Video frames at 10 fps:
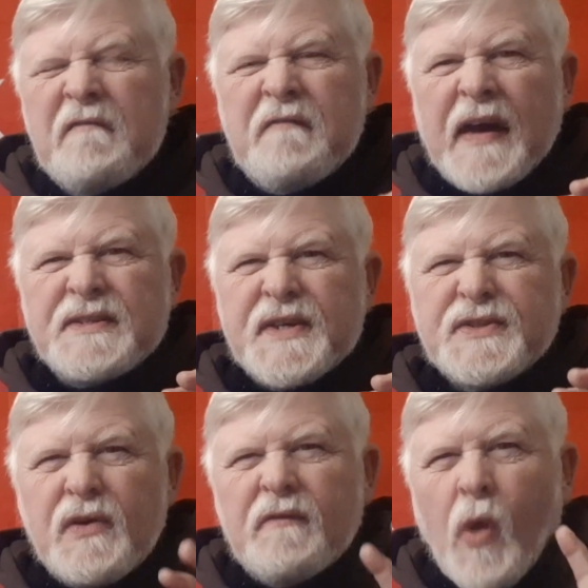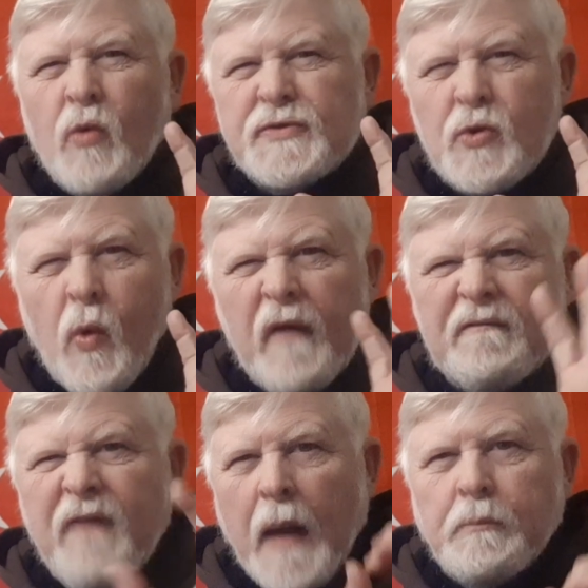faces of those who are
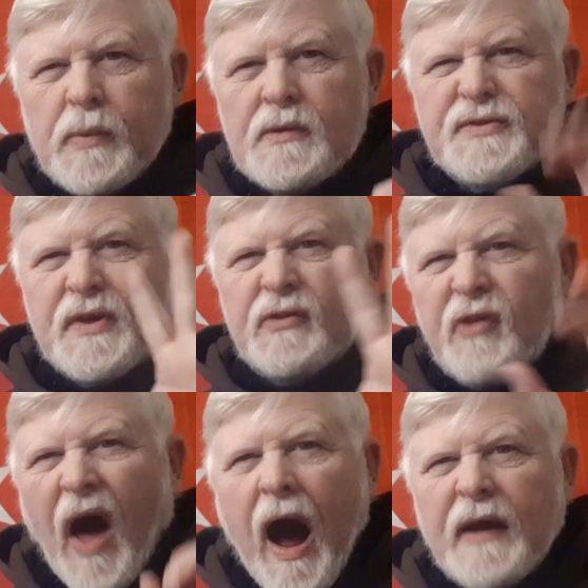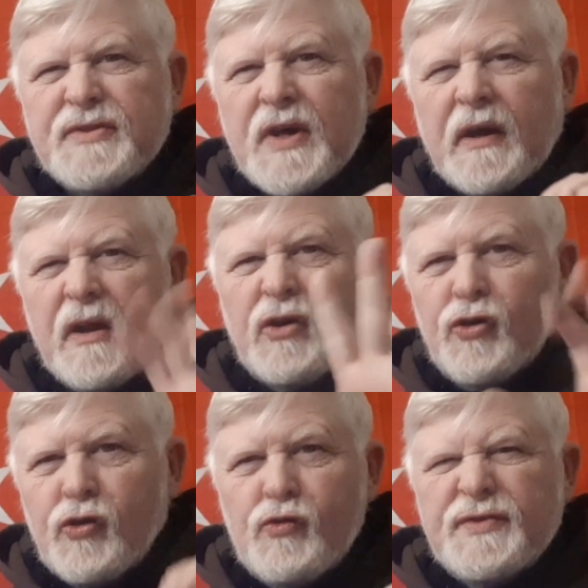vipers and toxic and
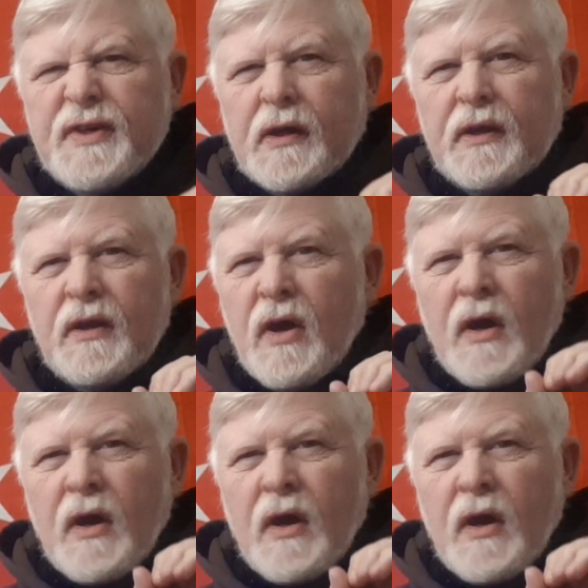accusing and